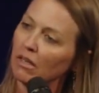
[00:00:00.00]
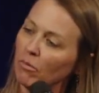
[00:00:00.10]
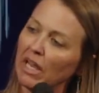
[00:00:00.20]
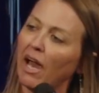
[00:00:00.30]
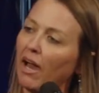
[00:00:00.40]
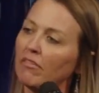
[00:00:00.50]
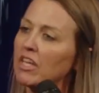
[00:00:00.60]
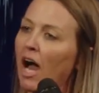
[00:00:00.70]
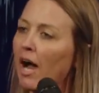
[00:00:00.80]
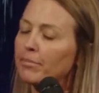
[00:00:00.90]
we have
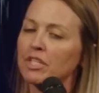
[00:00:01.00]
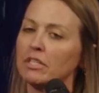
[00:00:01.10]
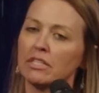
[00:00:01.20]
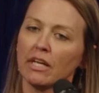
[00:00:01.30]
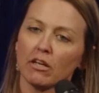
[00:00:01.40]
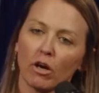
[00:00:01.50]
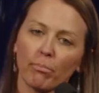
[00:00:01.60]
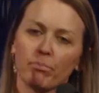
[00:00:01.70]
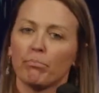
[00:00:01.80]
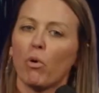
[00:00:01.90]
the option to either
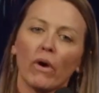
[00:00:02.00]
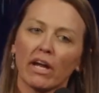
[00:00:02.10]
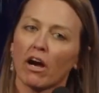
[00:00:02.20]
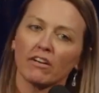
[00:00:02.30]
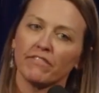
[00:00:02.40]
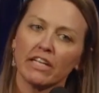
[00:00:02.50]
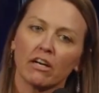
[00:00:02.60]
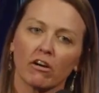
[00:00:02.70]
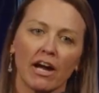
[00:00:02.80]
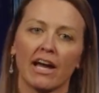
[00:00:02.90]
point our
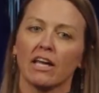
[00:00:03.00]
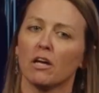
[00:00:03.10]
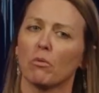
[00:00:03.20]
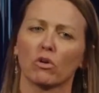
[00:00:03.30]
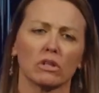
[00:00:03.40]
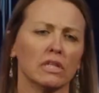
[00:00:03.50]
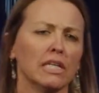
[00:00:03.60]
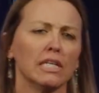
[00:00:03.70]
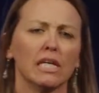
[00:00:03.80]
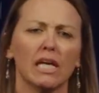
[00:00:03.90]
finger at him or
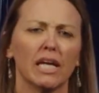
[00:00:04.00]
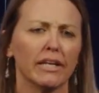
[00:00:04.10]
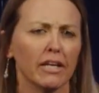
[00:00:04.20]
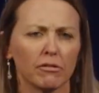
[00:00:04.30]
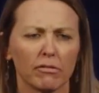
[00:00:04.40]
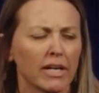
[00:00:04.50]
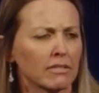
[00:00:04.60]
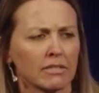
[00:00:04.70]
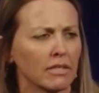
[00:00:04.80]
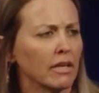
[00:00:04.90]
lean in and
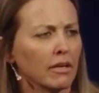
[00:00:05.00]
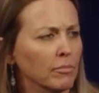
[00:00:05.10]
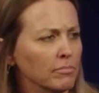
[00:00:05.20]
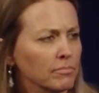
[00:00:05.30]
rest in him.